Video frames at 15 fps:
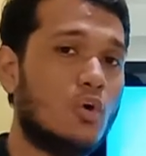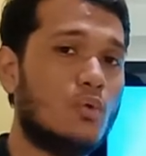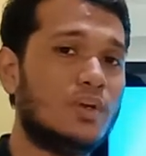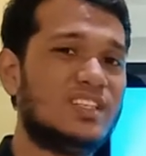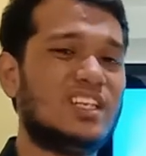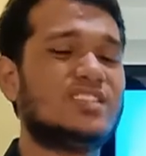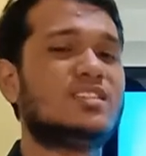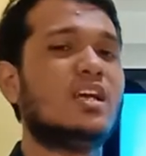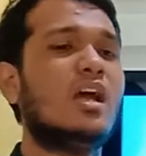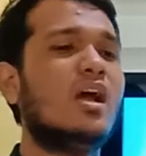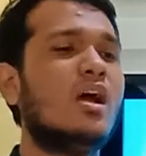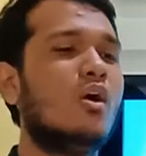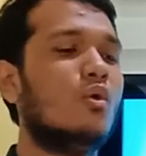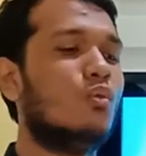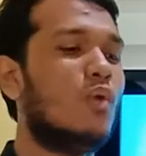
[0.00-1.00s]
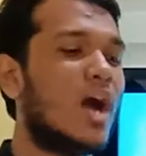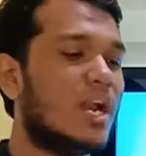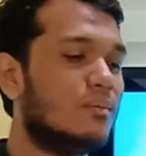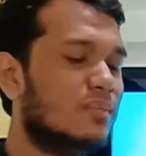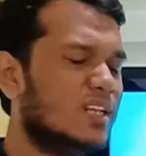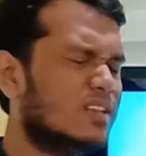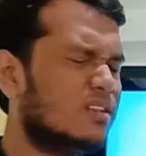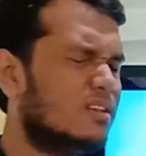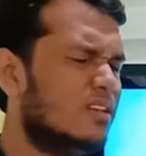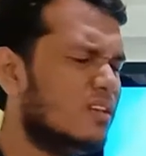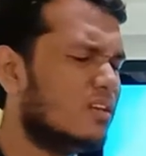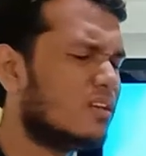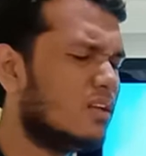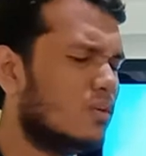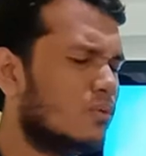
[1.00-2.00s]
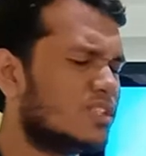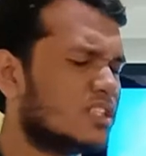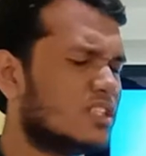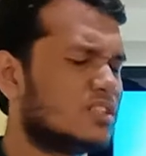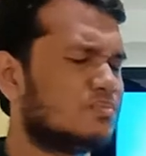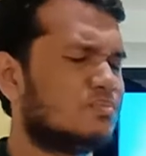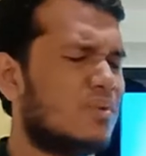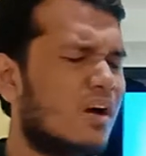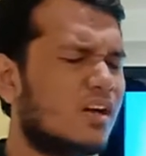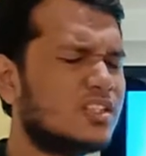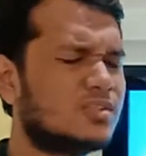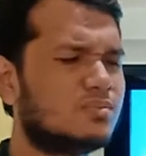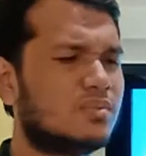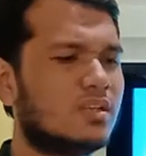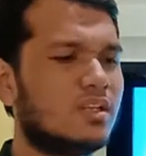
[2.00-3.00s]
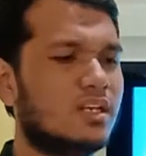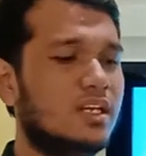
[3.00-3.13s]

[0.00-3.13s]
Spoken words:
which is what material was responsible